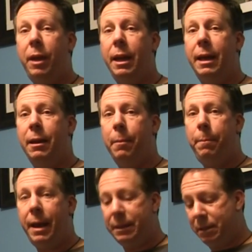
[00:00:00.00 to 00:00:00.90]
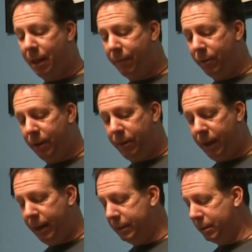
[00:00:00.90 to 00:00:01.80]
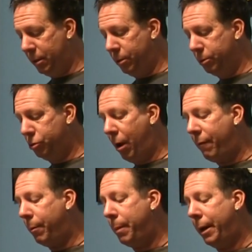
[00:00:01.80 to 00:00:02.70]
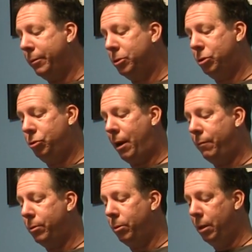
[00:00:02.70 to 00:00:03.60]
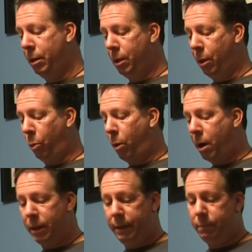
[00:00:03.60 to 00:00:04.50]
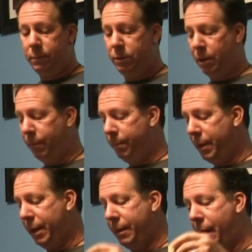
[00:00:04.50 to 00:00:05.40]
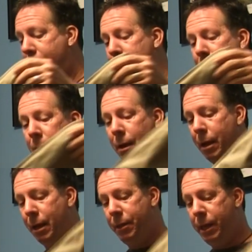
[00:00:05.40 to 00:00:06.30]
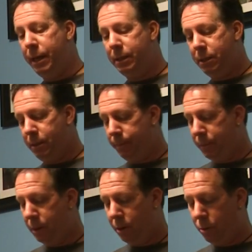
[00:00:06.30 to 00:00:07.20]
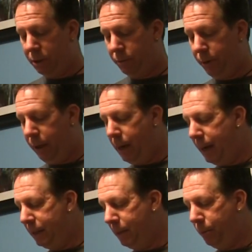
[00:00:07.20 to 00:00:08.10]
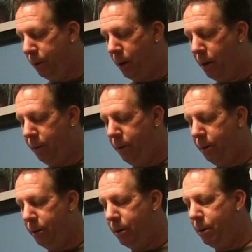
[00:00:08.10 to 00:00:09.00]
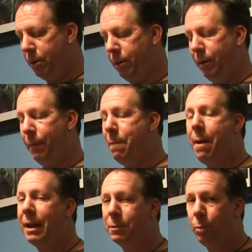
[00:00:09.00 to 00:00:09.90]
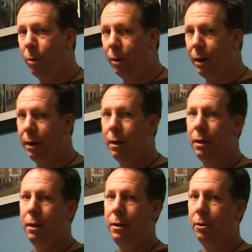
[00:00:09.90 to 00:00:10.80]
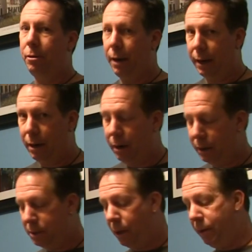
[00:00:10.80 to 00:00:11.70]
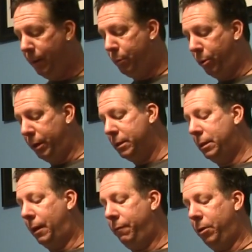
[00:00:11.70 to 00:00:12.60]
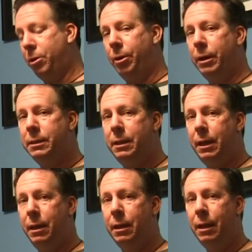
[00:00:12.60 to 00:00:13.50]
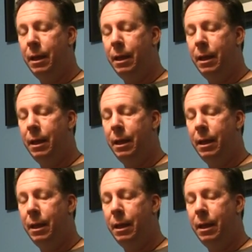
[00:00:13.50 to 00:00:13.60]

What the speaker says: thing on a pants level of things is a little travel pouch, travel wallet, something like that. These, of course, are really nice to put all your, passport, your credit cards, all the important stuff, currency.